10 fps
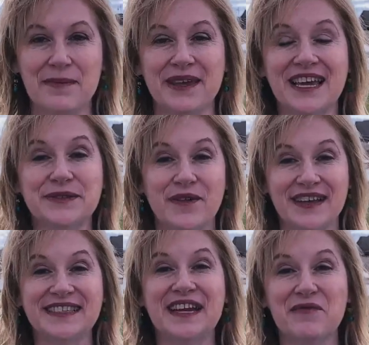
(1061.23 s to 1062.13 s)
because we've
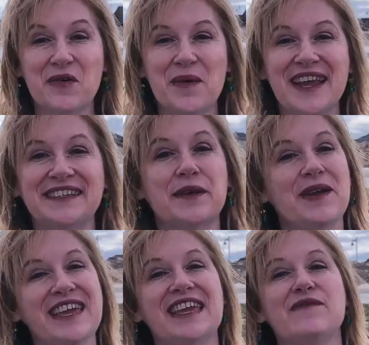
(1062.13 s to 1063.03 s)
got several ways that
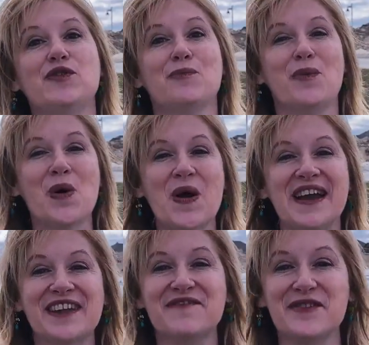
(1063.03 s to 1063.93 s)
we can give you more
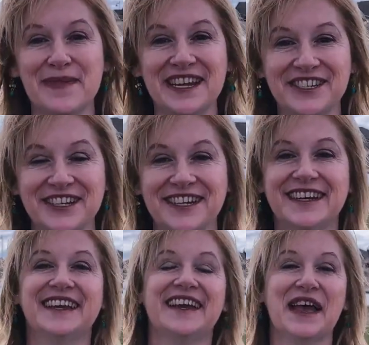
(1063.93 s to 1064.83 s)

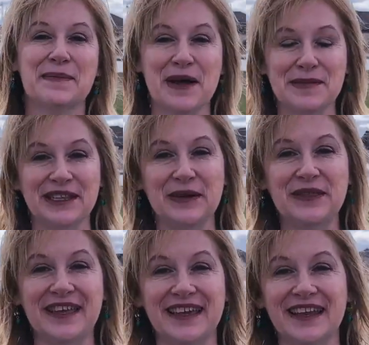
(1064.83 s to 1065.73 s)
information about
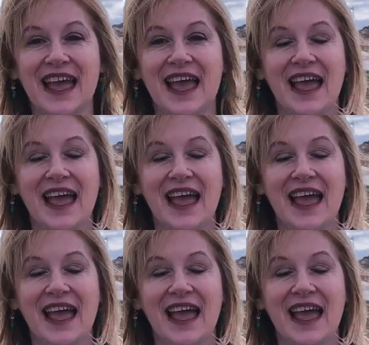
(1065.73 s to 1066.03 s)
Midlothian.